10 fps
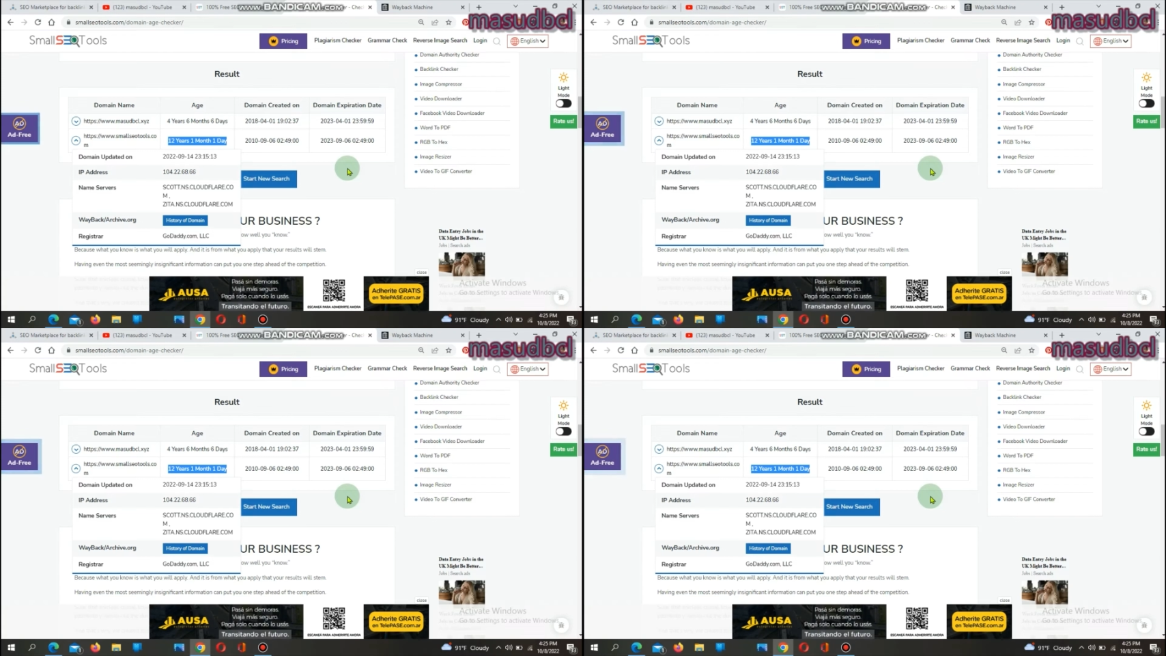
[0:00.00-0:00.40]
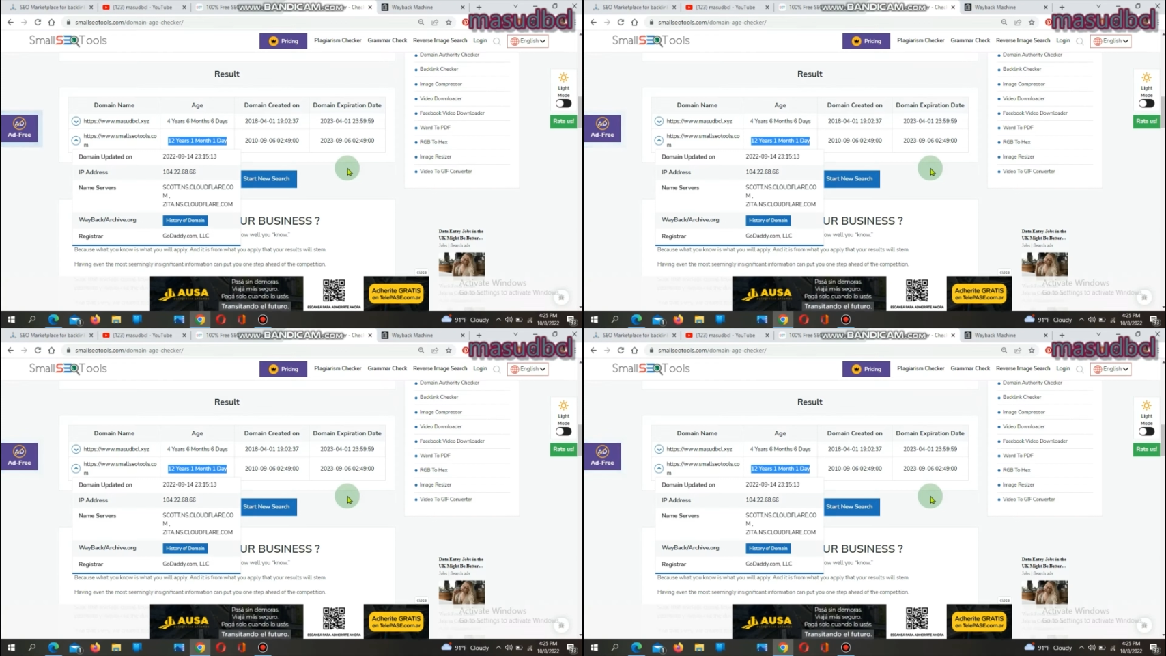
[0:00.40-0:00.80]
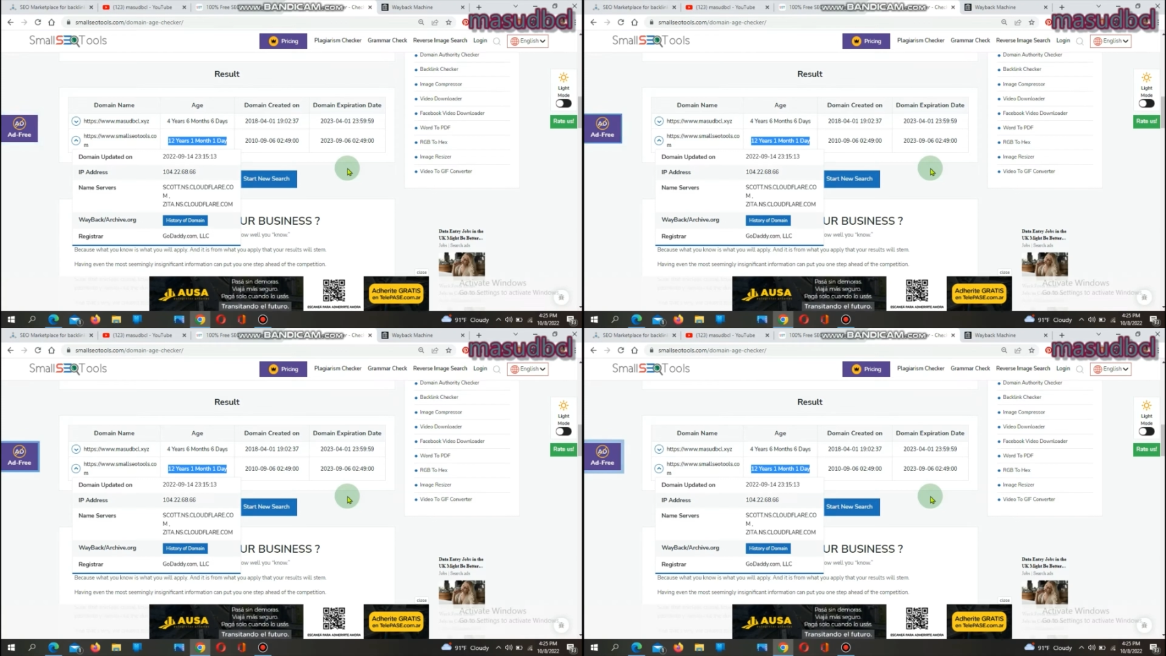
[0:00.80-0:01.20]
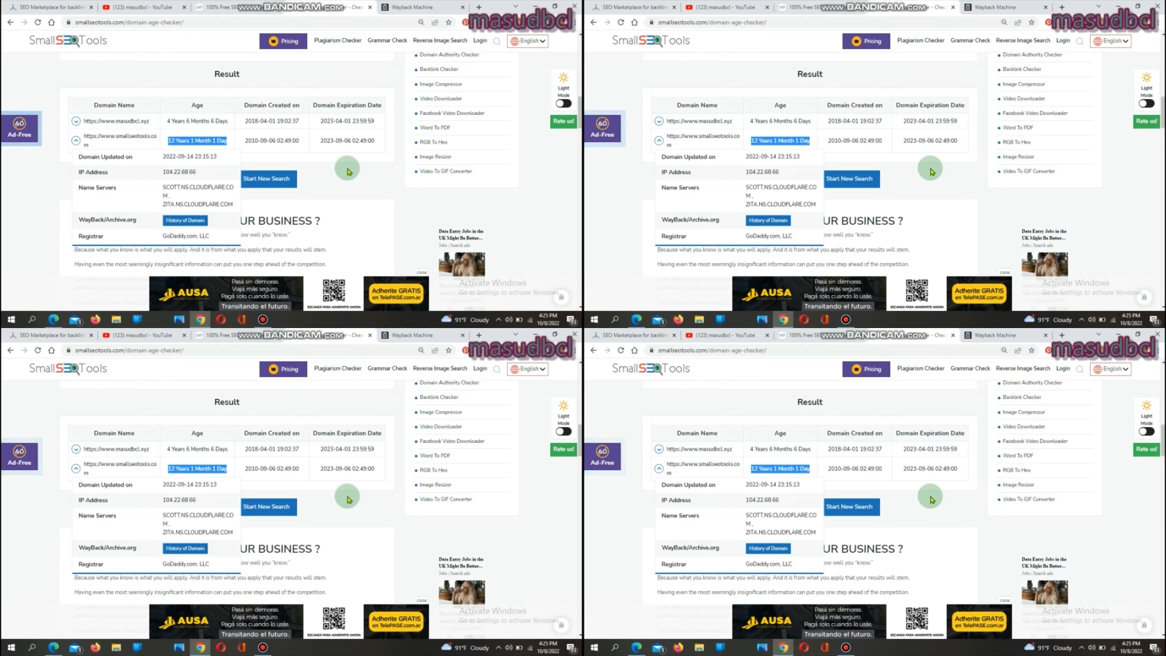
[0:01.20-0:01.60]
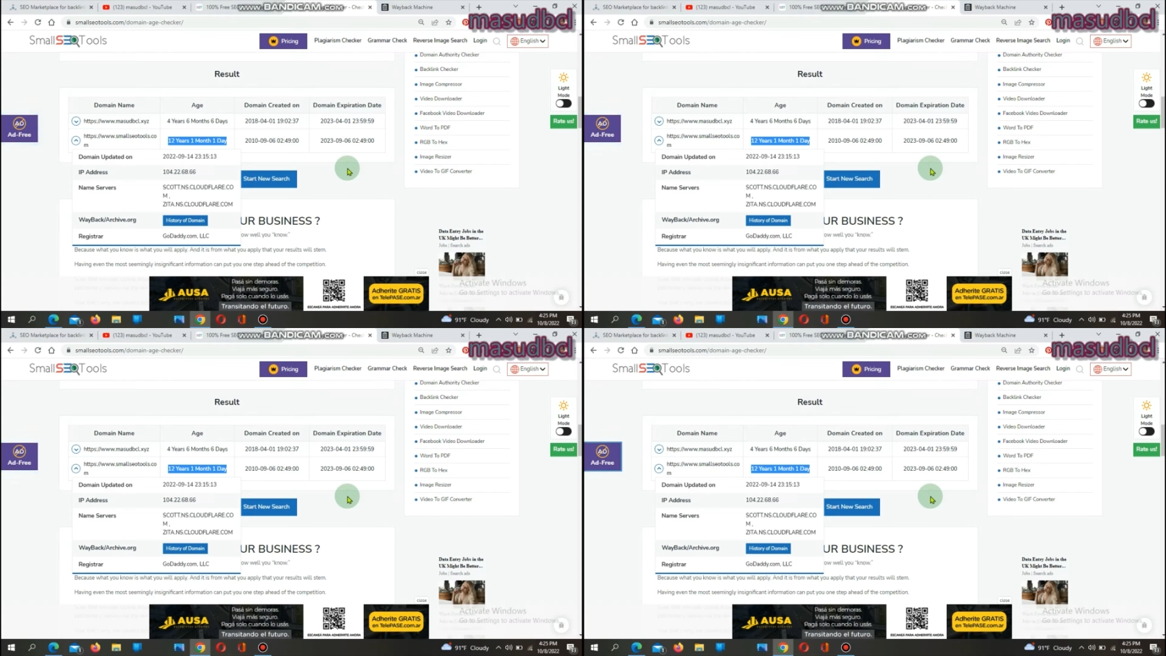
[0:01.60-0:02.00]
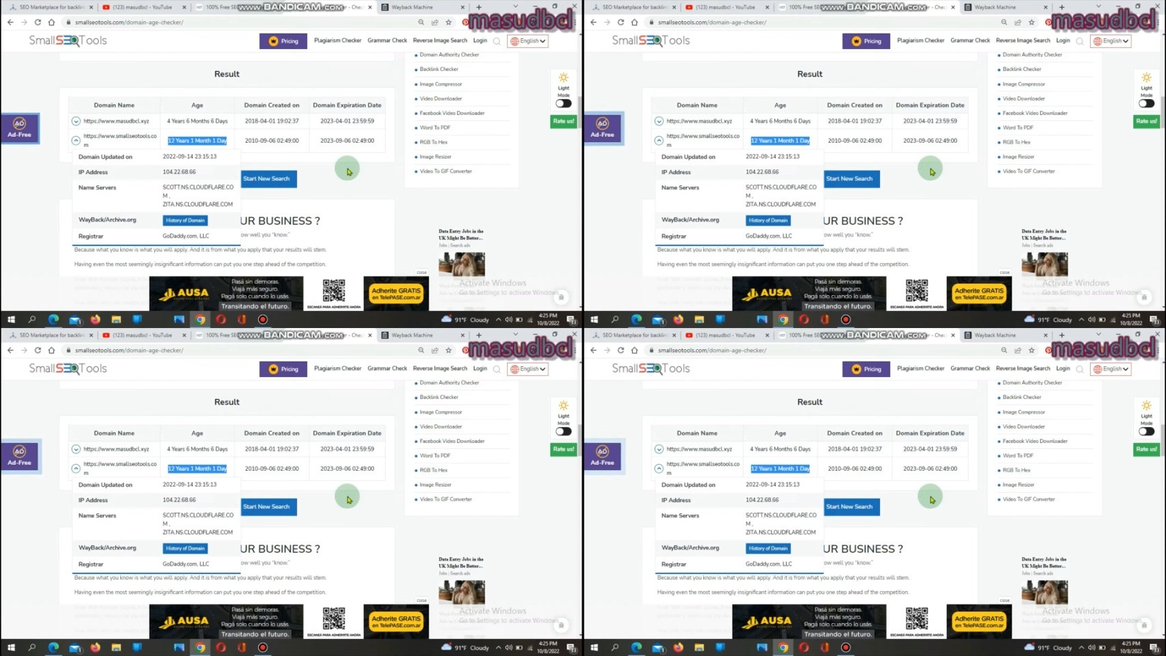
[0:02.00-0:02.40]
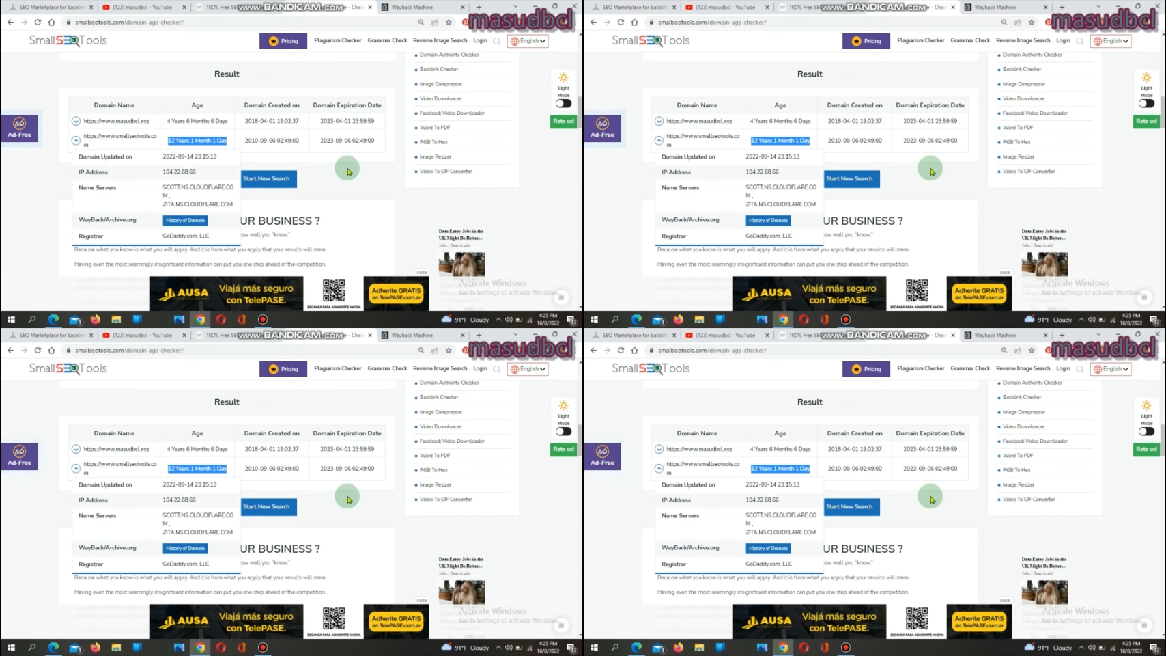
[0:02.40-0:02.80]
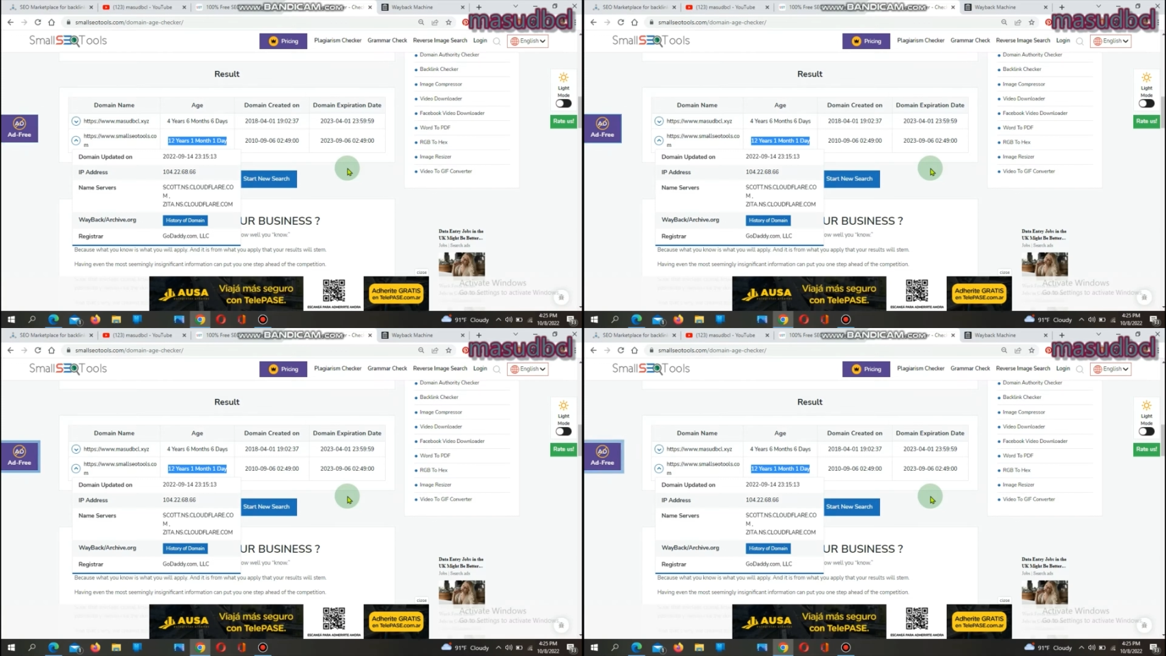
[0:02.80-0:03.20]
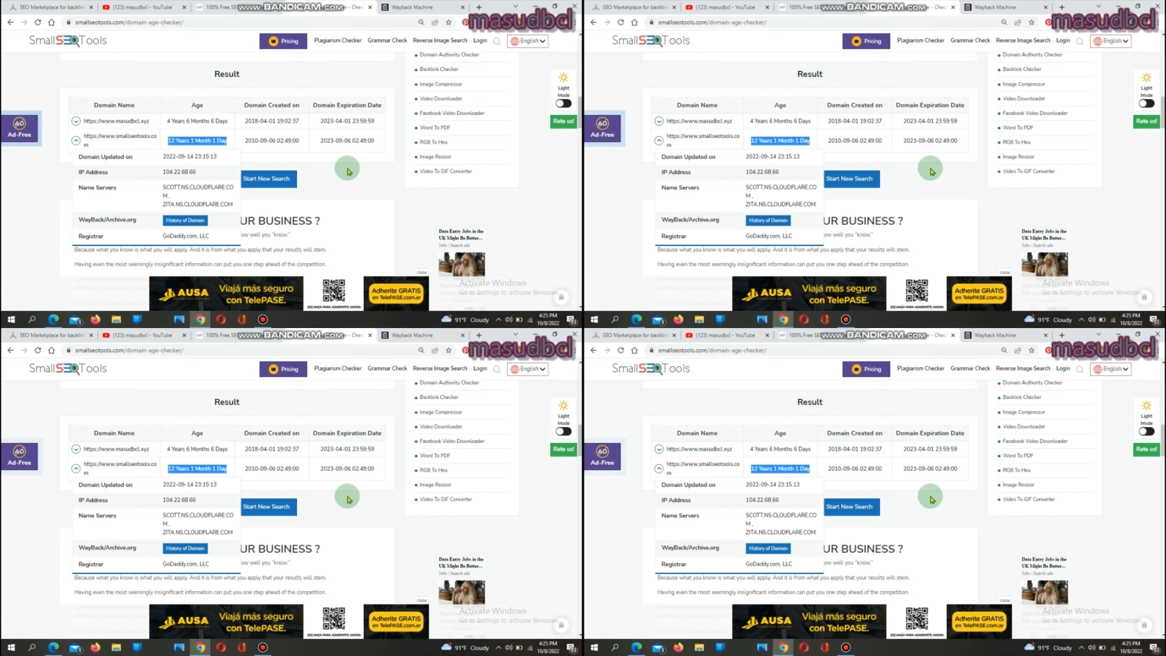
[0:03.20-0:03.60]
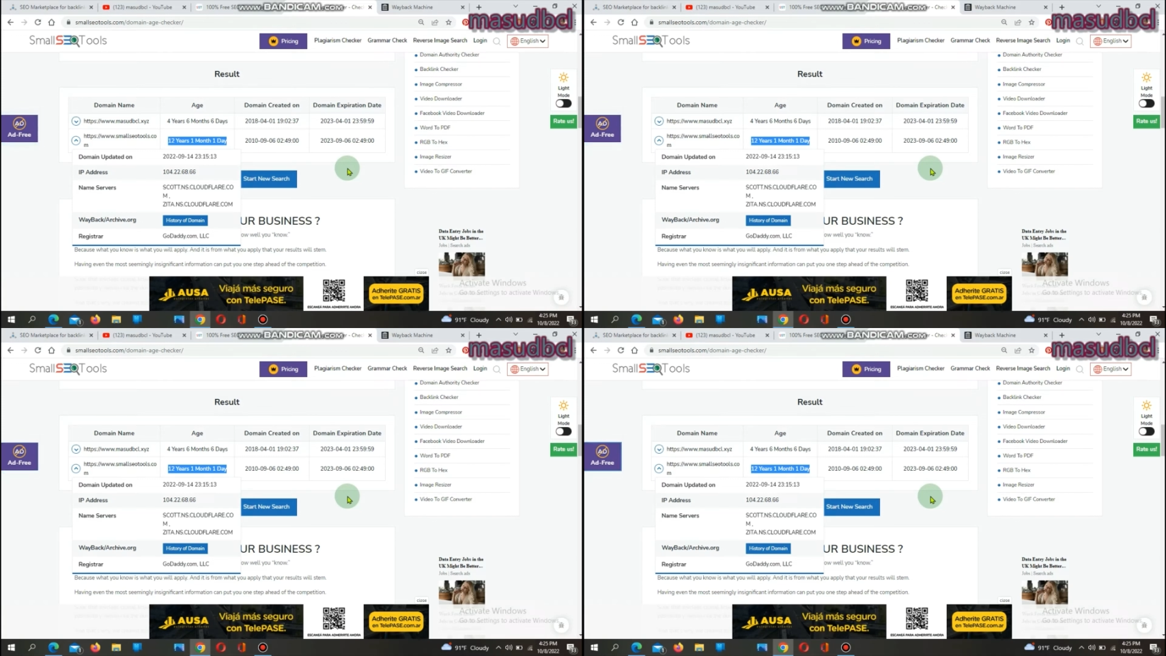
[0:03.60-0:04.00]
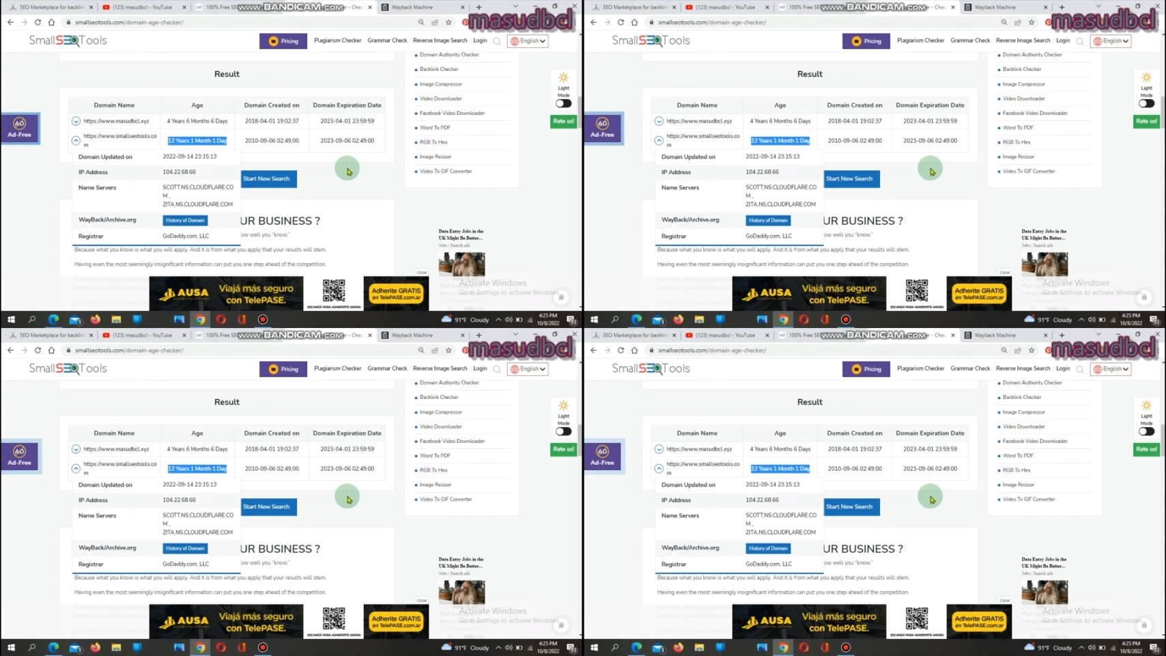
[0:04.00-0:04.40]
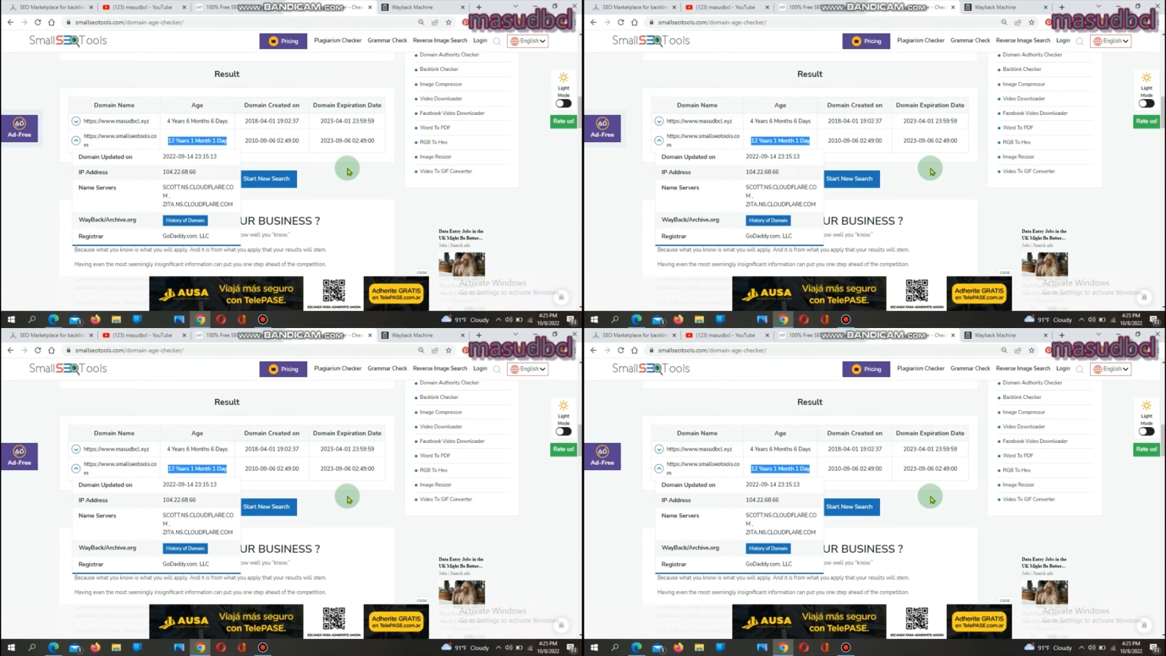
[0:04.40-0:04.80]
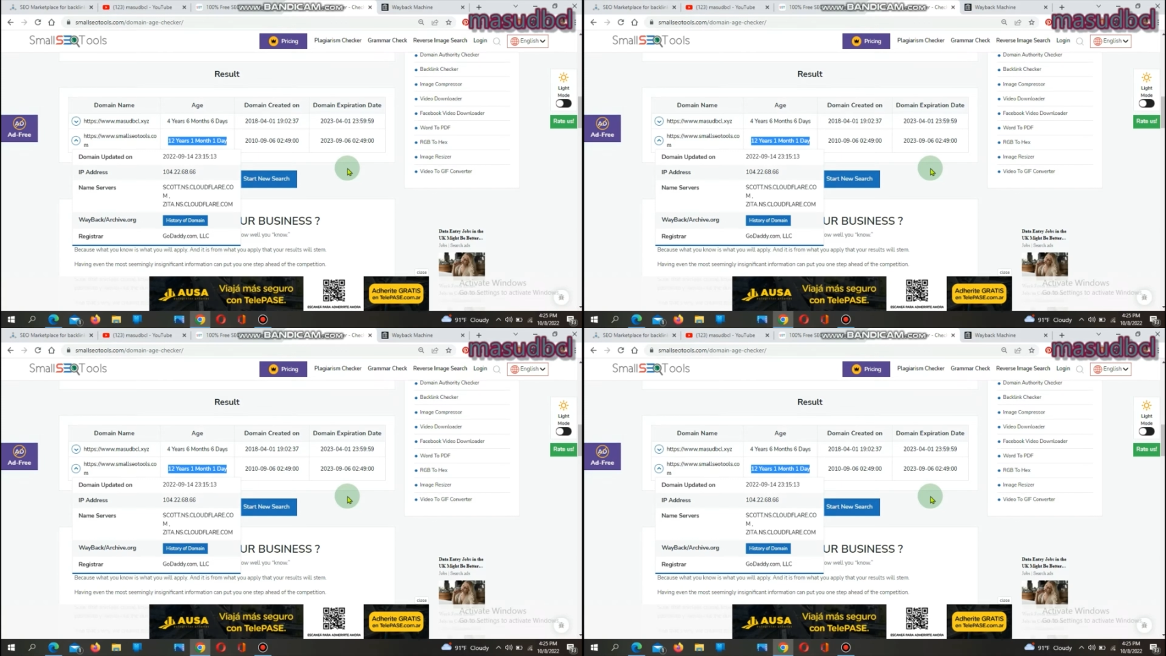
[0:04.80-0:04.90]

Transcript: No face is visible, so there are no lips to read.